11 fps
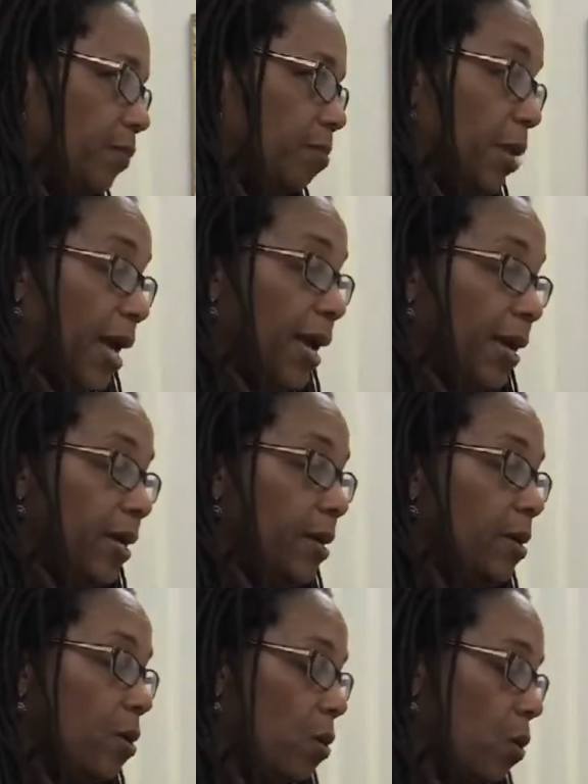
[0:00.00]
pay
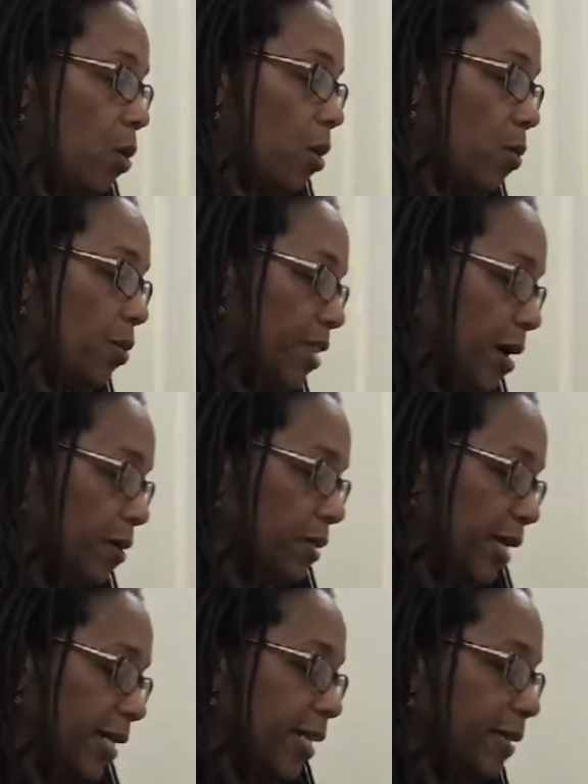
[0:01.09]
or without
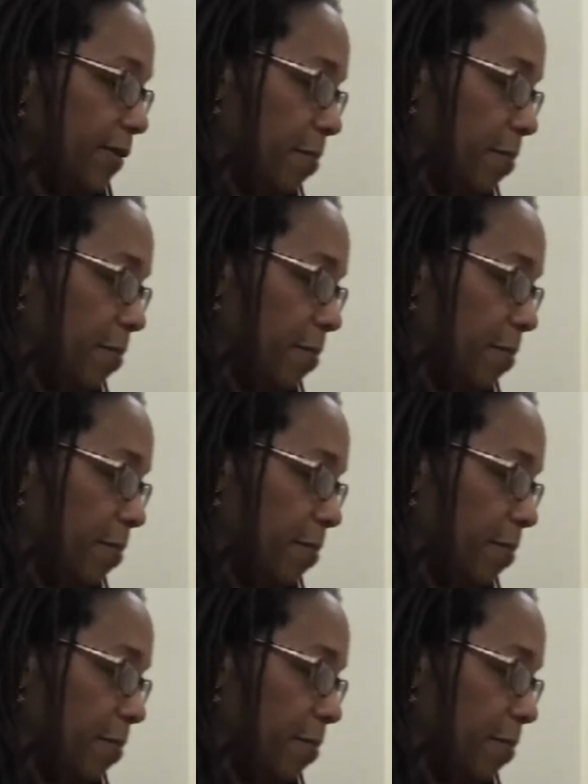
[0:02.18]
getting the